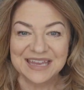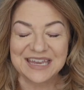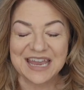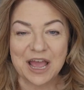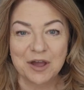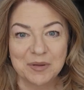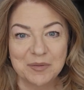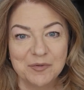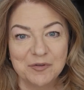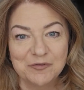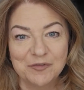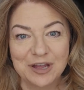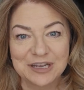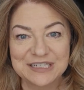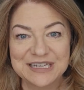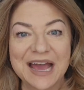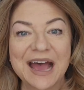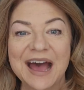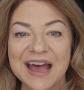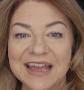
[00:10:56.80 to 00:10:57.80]
Now we move on
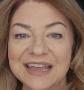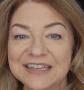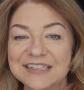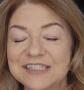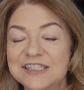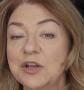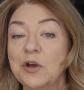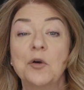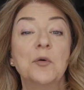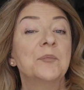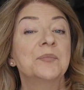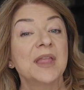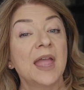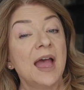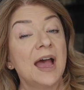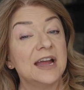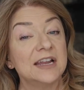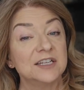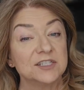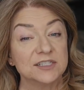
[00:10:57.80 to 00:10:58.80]
to eyes. So
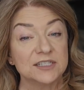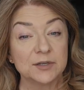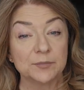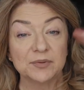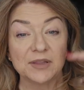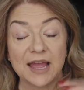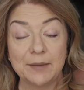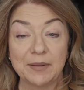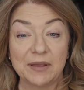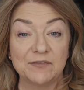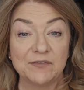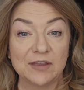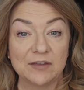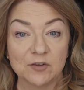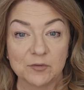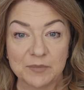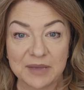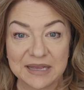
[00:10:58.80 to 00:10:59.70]
I just applied my favorite